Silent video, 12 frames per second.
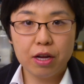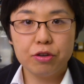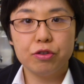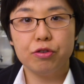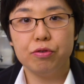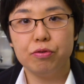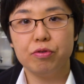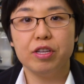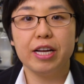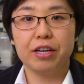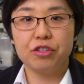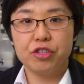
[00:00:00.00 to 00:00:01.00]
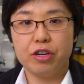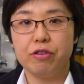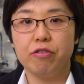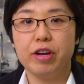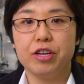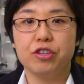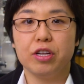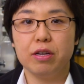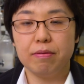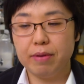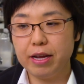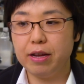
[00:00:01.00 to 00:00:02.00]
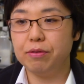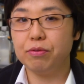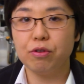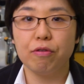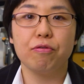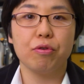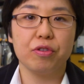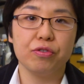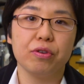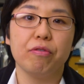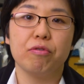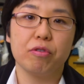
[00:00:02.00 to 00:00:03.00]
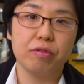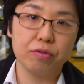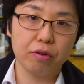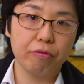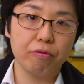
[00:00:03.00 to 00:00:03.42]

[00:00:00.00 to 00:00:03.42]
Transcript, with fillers: to the next generation and so forth and so forth and so